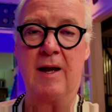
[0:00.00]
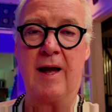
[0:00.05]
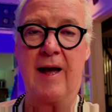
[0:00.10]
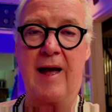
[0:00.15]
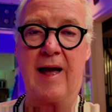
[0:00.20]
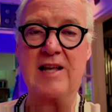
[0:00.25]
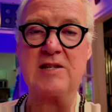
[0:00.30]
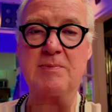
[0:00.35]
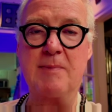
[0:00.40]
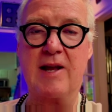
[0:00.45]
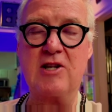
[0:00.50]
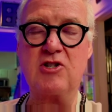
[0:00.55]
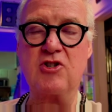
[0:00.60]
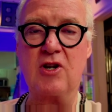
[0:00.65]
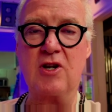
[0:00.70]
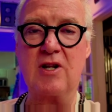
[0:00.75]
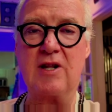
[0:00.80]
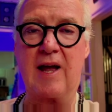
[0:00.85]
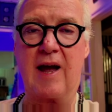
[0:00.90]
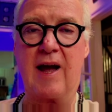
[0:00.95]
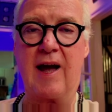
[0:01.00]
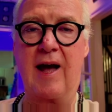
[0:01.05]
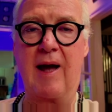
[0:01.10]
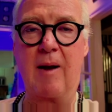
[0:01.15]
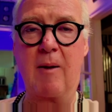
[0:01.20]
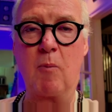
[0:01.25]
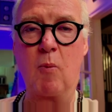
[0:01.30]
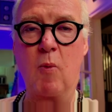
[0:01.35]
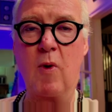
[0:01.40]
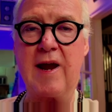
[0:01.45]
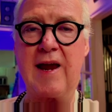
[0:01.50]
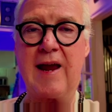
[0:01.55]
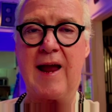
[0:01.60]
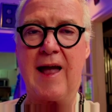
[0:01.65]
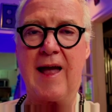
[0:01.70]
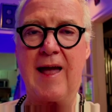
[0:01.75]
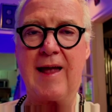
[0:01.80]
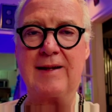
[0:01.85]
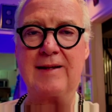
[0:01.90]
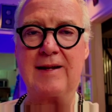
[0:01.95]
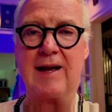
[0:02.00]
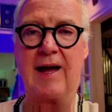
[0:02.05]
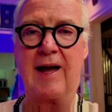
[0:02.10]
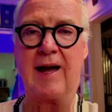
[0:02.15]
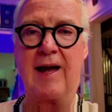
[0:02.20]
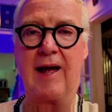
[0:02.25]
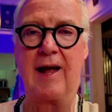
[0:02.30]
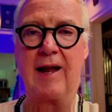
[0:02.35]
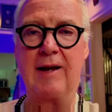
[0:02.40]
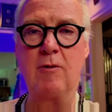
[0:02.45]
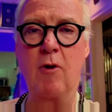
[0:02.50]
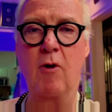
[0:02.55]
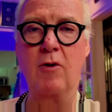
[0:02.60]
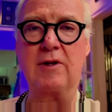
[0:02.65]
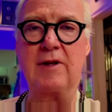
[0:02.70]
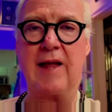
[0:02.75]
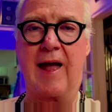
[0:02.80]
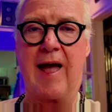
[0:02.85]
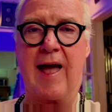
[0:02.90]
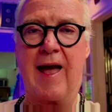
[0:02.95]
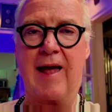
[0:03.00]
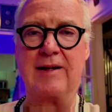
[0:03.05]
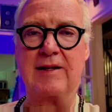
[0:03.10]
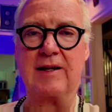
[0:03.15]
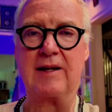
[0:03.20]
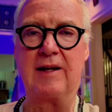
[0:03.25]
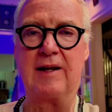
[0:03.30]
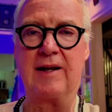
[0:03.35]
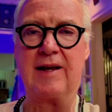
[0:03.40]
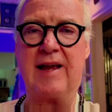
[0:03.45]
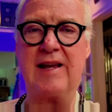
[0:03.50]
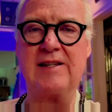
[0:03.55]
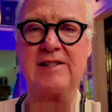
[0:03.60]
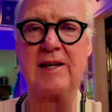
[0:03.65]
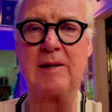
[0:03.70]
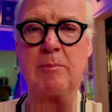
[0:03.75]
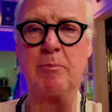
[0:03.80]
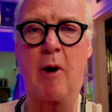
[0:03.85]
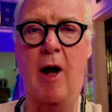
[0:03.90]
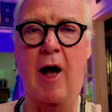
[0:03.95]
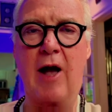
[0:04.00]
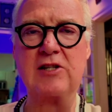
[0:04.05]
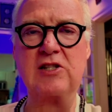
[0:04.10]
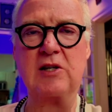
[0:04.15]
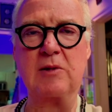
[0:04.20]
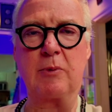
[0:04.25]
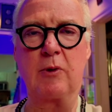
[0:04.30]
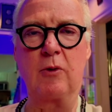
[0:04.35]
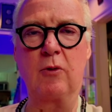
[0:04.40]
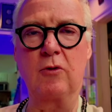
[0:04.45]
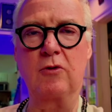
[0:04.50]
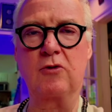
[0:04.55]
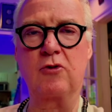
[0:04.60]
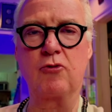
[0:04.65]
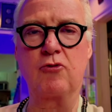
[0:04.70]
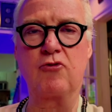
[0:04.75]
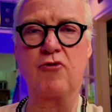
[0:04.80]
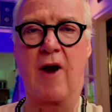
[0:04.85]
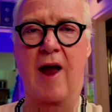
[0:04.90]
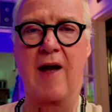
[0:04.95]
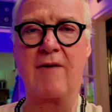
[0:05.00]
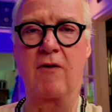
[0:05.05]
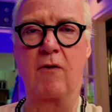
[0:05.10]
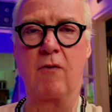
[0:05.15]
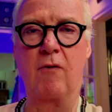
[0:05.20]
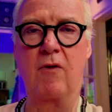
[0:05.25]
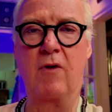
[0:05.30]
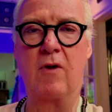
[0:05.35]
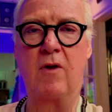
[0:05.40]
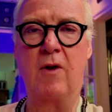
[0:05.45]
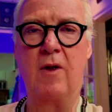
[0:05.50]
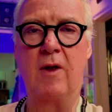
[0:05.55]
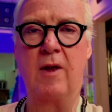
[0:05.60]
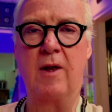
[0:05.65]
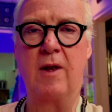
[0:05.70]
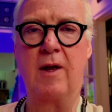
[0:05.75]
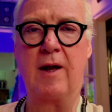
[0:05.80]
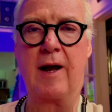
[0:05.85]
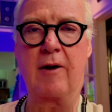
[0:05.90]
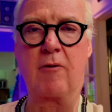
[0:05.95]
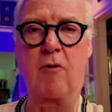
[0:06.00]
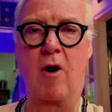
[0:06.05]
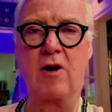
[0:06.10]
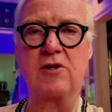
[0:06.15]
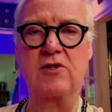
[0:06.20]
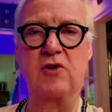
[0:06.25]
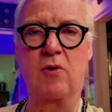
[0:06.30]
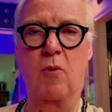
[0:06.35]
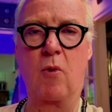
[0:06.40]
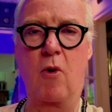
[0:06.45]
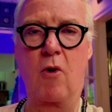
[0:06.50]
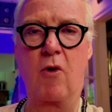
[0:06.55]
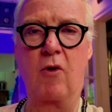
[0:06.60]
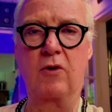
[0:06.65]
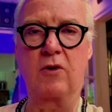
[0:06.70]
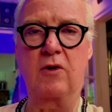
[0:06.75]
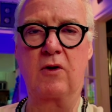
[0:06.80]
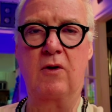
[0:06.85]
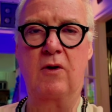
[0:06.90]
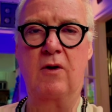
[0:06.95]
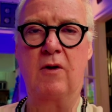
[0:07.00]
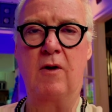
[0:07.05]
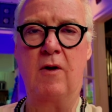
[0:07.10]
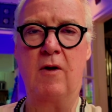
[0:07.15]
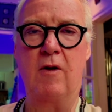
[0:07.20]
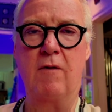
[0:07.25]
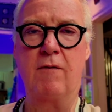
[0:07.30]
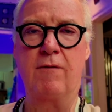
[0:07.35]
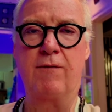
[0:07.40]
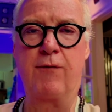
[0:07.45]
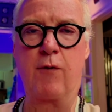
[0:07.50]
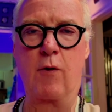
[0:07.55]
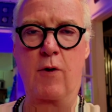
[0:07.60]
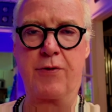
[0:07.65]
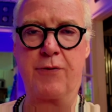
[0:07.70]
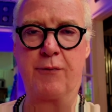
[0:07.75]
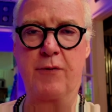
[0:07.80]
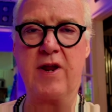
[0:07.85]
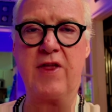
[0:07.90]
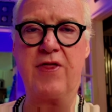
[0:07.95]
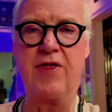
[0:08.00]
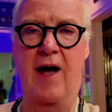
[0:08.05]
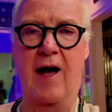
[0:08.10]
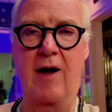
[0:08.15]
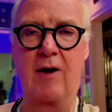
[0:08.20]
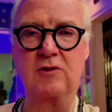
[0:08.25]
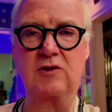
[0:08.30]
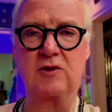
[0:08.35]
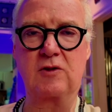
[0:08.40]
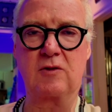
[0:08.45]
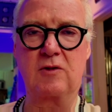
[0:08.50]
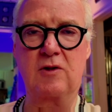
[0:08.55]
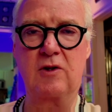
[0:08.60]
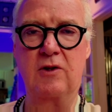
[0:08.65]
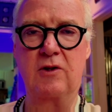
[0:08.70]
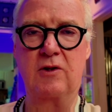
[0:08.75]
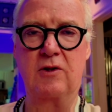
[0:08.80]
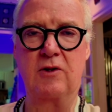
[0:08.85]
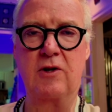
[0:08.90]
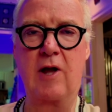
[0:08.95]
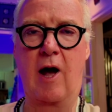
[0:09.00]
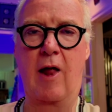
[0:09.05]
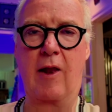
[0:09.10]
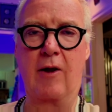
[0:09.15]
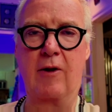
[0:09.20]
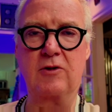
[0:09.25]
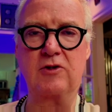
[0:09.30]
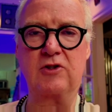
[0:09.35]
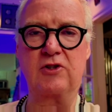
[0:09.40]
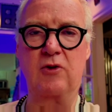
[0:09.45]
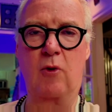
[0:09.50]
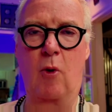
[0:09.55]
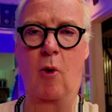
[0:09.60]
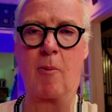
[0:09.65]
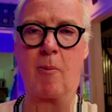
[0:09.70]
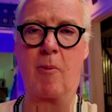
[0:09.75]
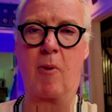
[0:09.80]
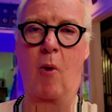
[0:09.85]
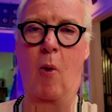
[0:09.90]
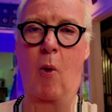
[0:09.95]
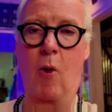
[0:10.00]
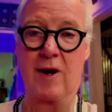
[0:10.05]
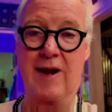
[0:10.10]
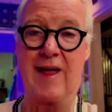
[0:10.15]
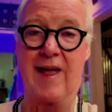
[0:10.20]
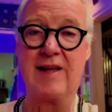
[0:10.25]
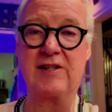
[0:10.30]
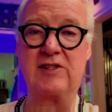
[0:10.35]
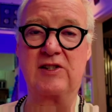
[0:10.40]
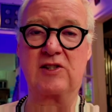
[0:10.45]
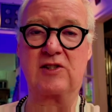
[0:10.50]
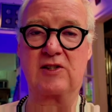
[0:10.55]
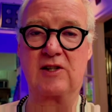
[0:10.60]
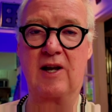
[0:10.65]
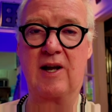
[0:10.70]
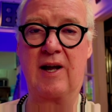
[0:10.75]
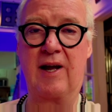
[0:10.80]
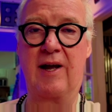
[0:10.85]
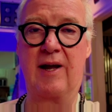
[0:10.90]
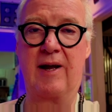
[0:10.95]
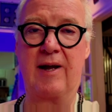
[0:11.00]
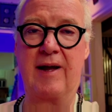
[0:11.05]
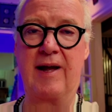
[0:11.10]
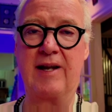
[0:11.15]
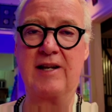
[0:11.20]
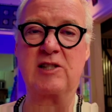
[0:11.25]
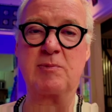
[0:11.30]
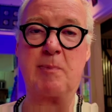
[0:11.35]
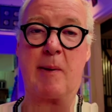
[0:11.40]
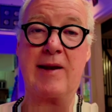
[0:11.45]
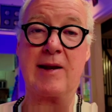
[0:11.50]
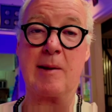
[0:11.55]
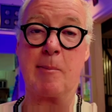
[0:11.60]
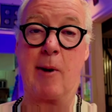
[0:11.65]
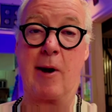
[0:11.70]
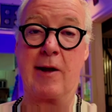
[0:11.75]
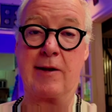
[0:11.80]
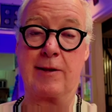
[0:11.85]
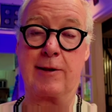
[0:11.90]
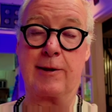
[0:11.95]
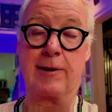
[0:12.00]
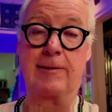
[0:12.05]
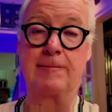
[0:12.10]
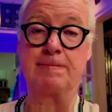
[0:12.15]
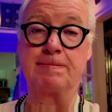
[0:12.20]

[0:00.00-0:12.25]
As mentioned, we had looked at, is it possible to travel across the world for $3,000 or less and spend a month?